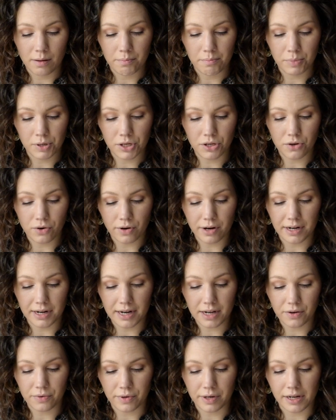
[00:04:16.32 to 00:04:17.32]
But your
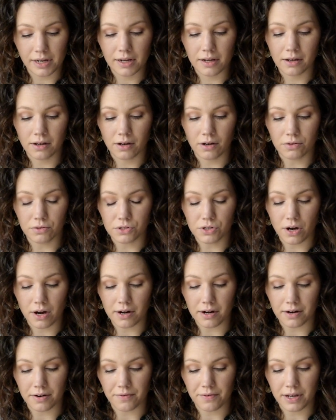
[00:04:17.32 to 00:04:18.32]
iniquity, O
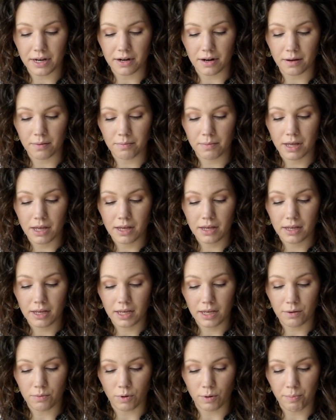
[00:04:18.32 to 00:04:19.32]
daughter of Edom,
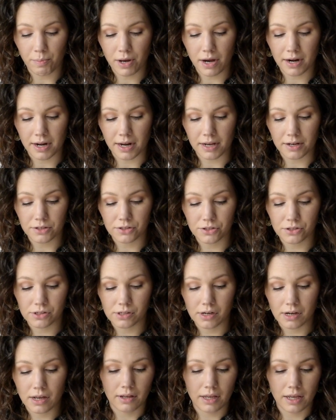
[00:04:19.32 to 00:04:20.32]
he will punish.
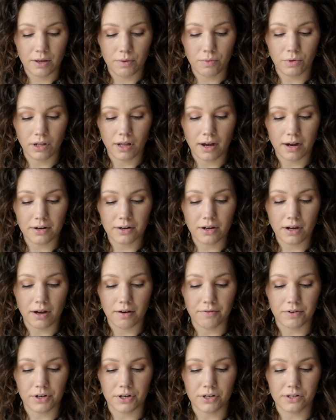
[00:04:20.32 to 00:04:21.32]
He will
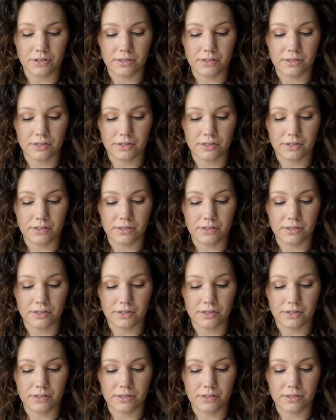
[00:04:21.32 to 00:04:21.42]
uncover your